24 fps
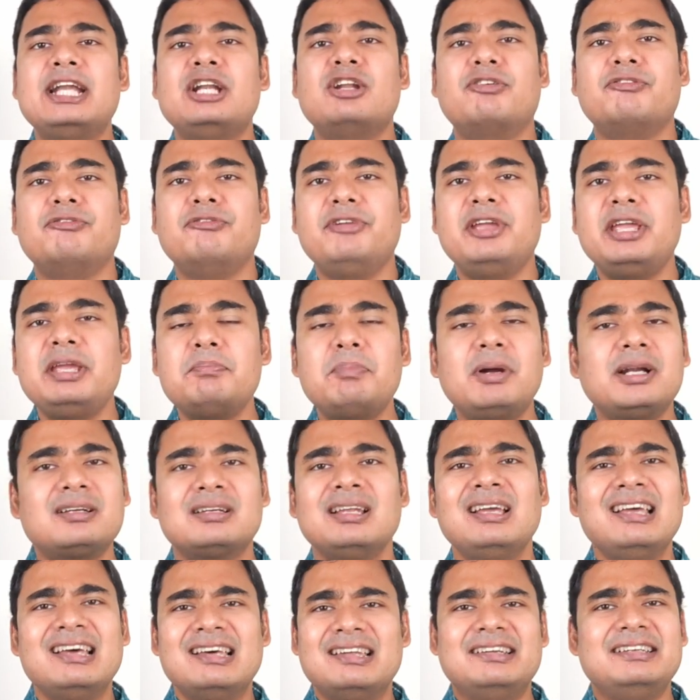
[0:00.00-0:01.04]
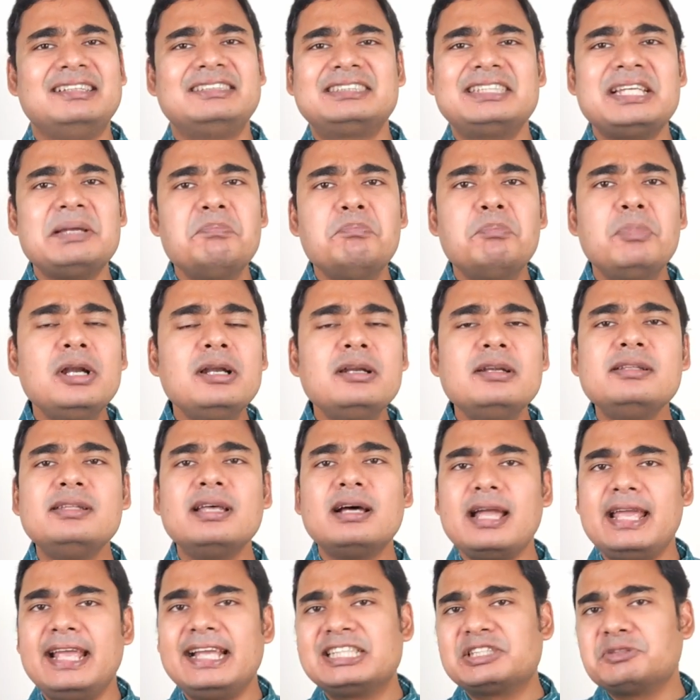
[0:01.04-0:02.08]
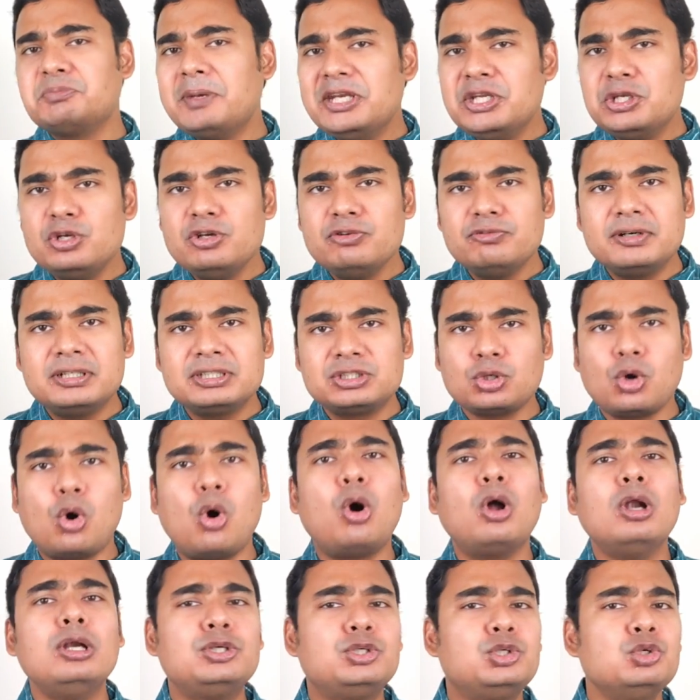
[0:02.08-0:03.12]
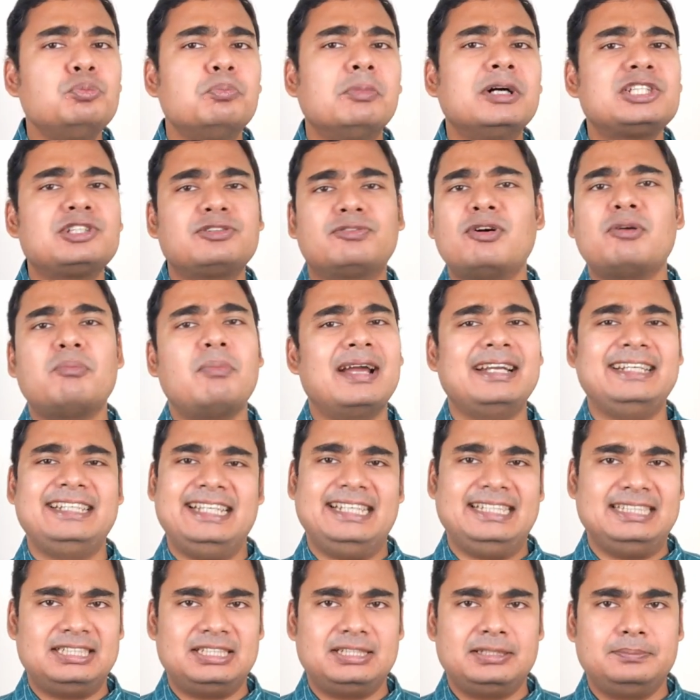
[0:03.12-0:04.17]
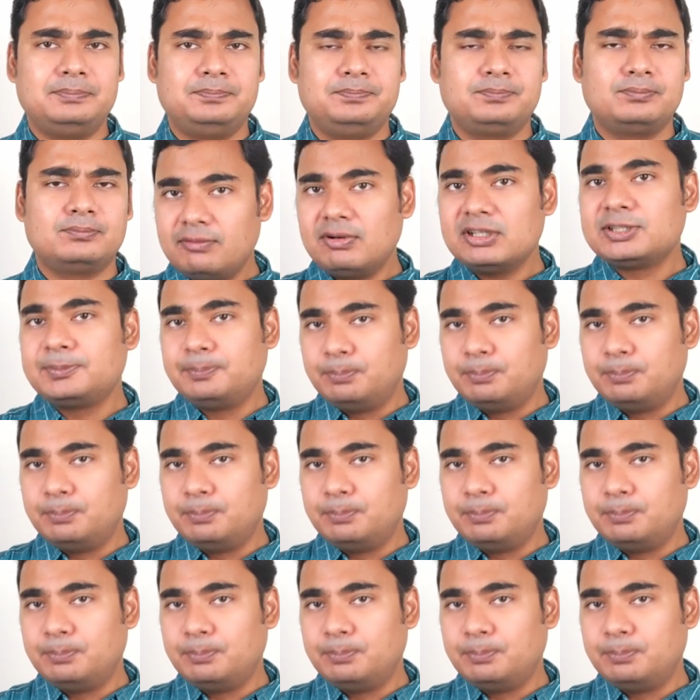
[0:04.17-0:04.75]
kind of way, but resembled the X-Men universe all too much for my taste. There